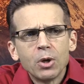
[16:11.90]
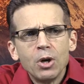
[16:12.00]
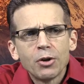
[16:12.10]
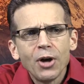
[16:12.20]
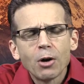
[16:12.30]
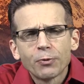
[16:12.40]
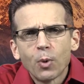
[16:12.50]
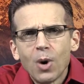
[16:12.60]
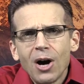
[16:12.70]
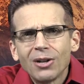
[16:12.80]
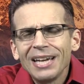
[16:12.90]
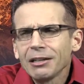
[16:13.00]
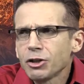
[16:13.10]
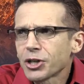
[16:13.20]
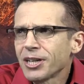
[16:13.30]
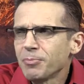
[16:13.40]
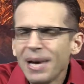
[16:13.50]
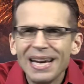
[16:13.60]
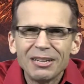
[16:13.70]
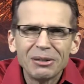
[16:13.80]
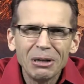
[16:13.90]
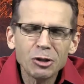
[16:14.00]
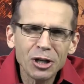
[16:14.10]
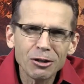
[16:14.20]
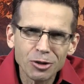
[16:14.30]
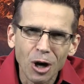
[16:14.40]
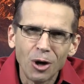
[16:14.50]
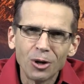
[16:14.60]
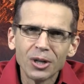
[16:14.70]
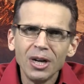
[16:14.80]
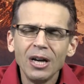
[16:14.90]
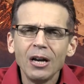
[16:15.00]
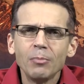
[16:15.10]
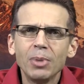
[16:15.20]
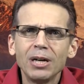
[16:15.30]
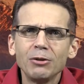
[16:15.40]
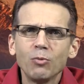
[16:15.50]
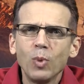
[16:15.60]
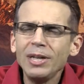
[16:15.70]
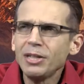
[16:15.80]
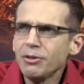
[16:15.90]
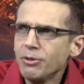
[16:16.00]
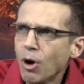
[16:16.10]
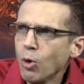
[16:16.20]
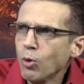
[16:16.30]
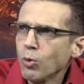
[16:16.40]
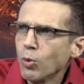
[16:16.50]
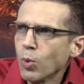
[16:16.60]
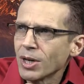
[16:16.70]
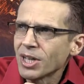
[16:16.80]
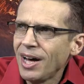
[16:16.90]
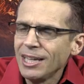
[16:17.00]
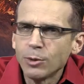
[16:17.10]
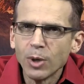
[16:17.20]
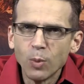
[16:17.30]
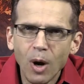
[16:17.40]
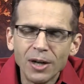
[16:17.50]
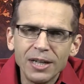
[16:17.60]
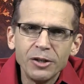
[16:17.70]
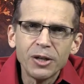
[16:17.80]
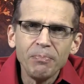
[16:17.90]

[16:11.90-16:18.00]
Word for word: thought for a while, hey, let's get a pet, let's get a dog. But we didn't know what kind we wanted.